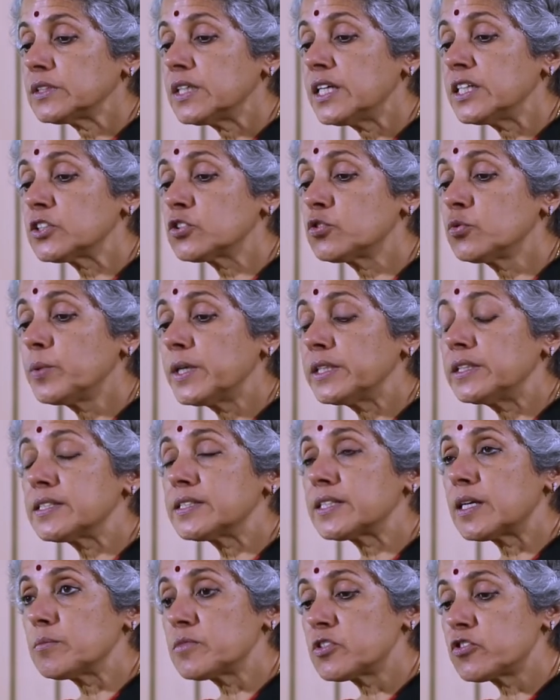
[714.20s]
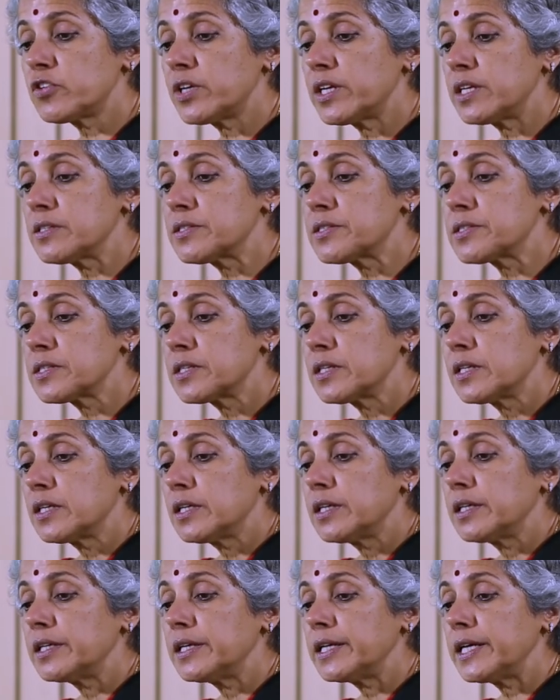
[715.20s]
as to whether some strains
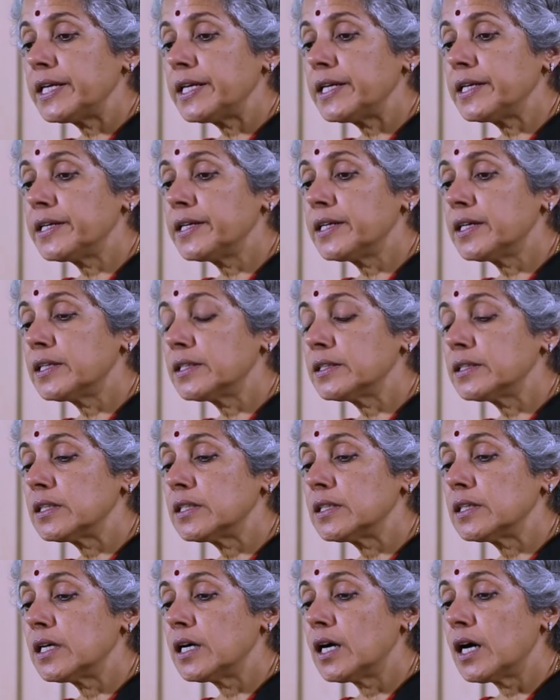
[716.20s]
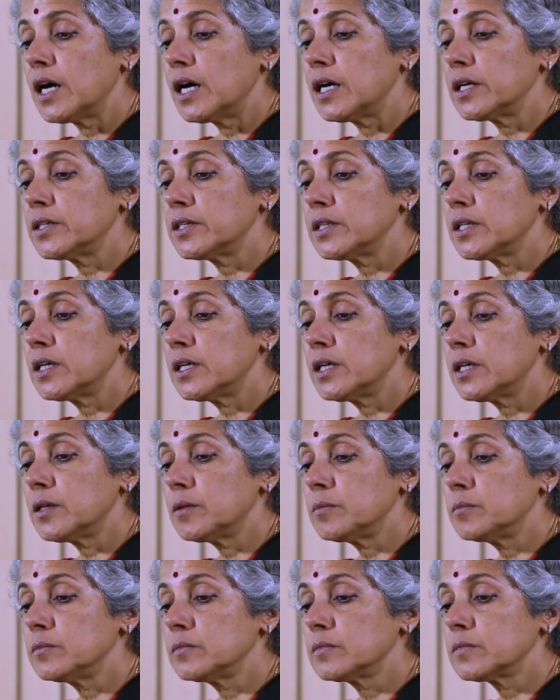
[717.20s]
in India are
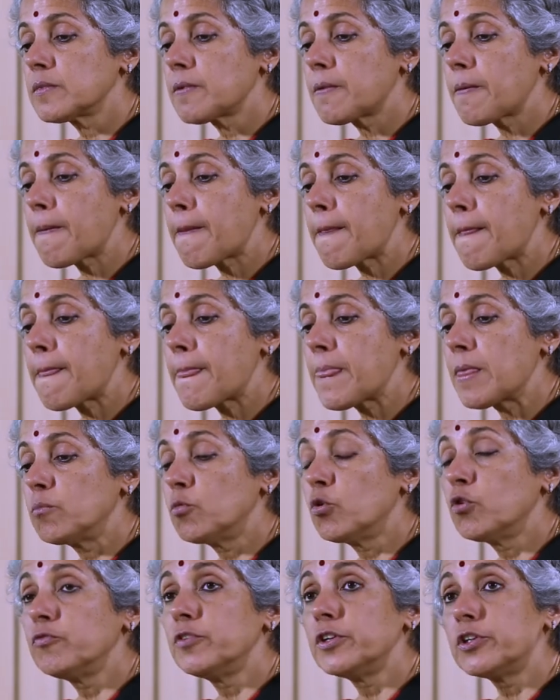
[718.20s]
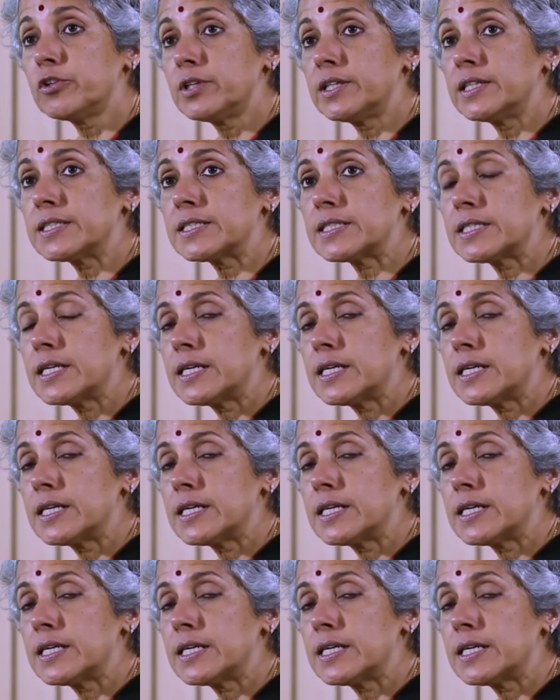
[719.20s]
uh, more virulent.